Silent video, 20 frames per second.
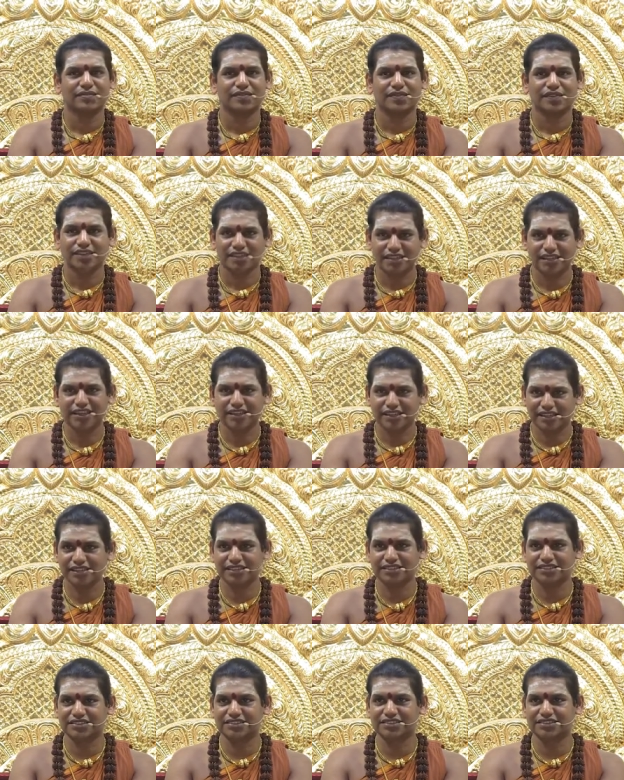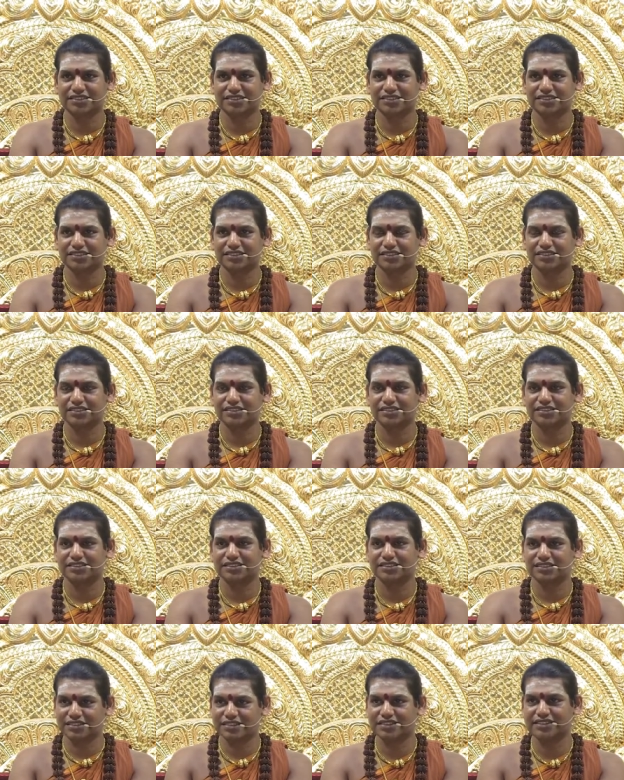It is
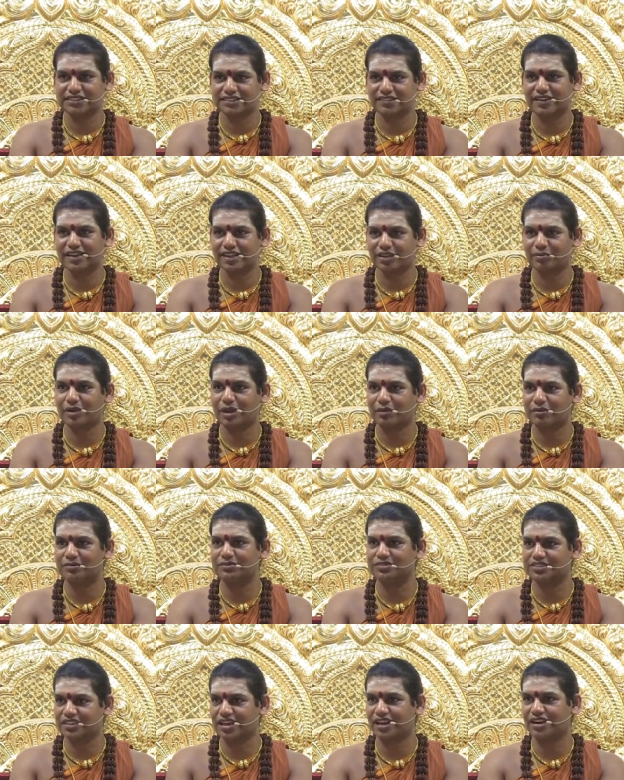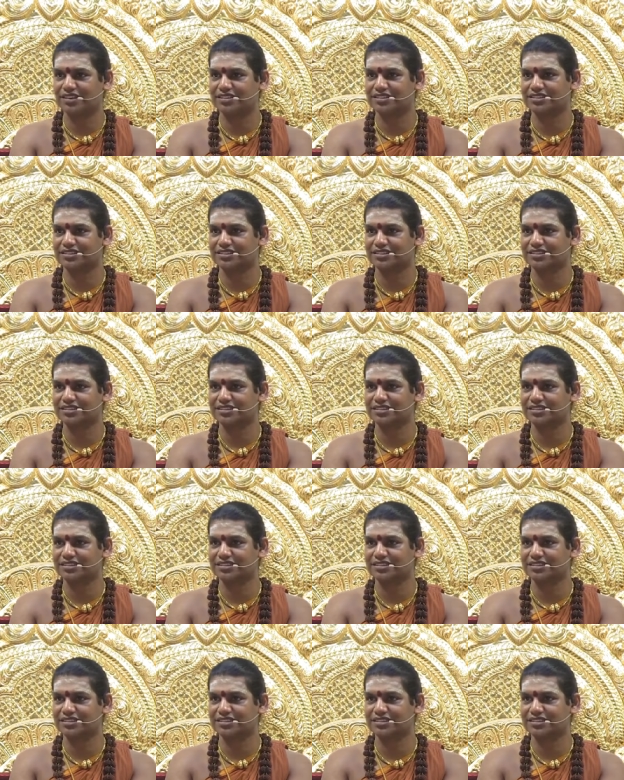this is where the problem starts.